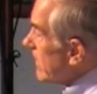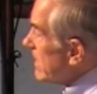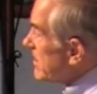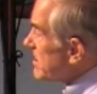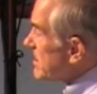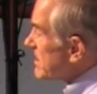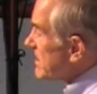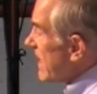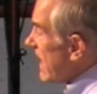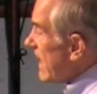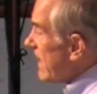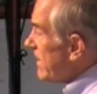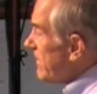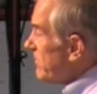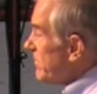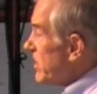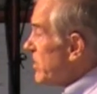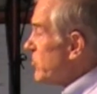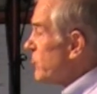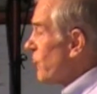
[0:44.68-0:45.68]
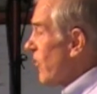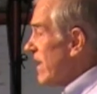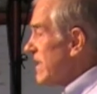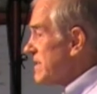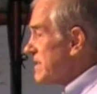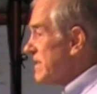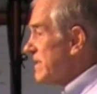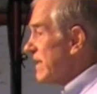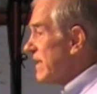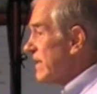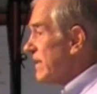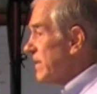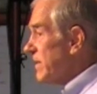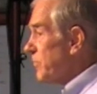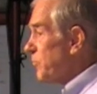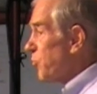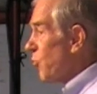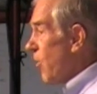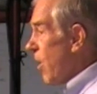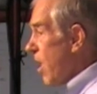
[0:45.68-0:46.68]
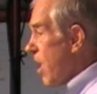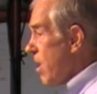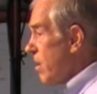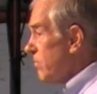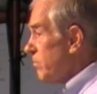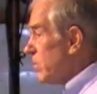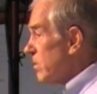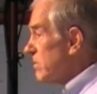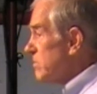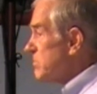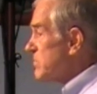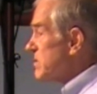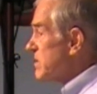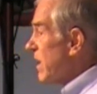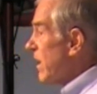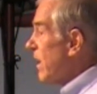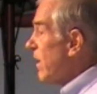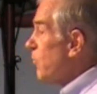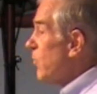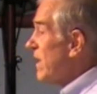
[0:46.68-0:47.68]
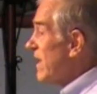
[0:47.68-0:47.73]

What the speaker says: Instead of addressing the problems that